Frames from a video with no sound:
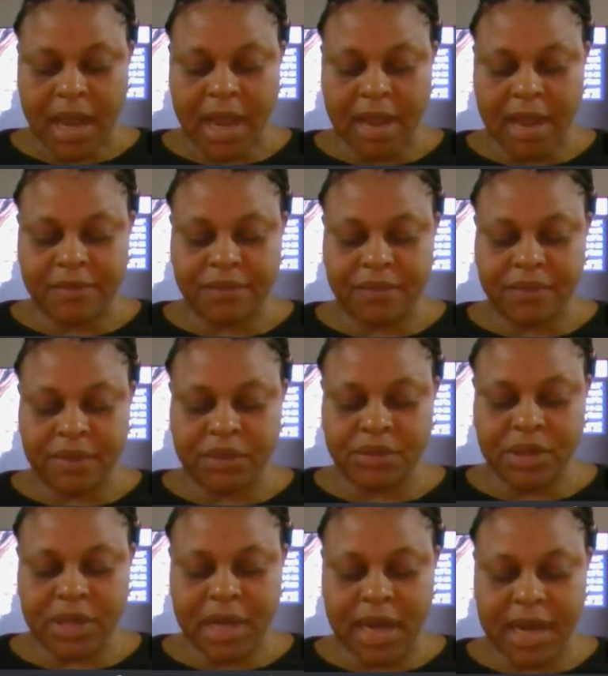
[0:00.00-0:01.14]
have
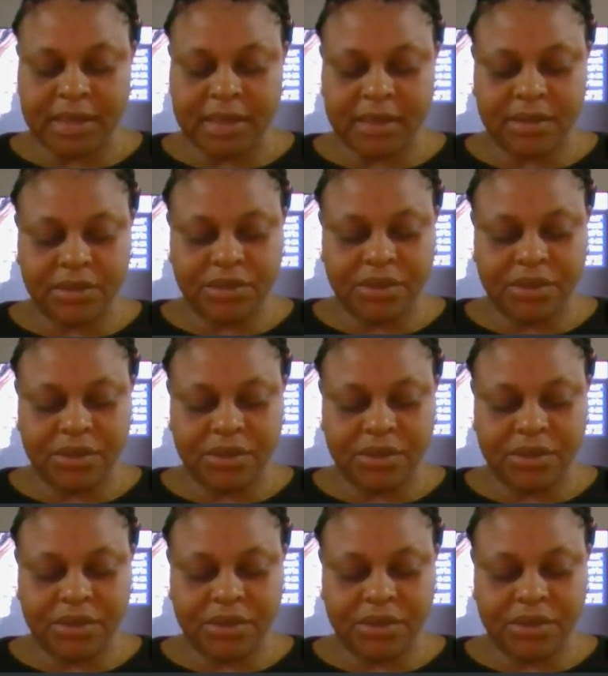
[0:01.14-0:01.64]
utilized